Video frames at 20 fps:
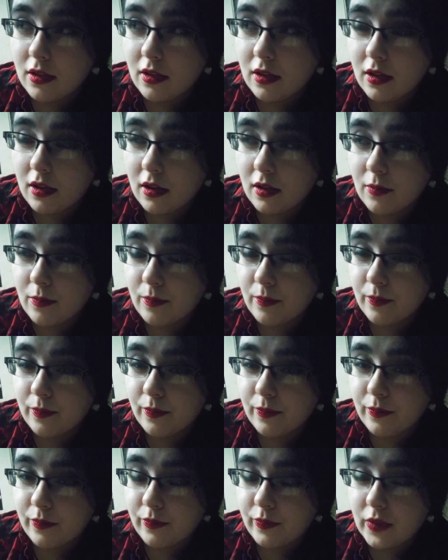
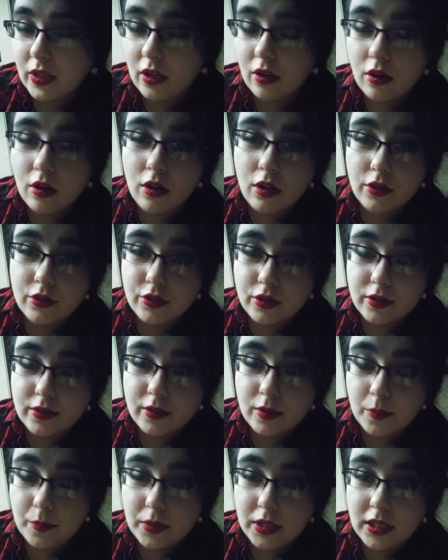they're all
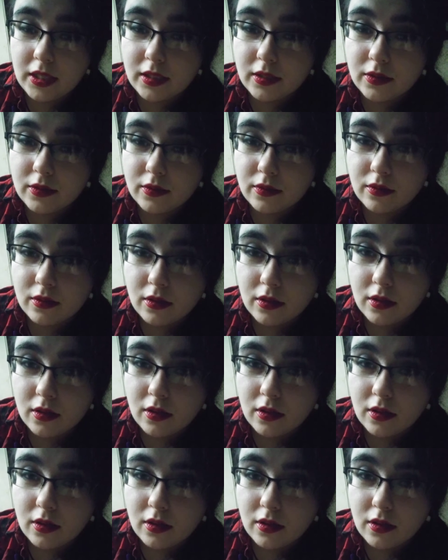just a means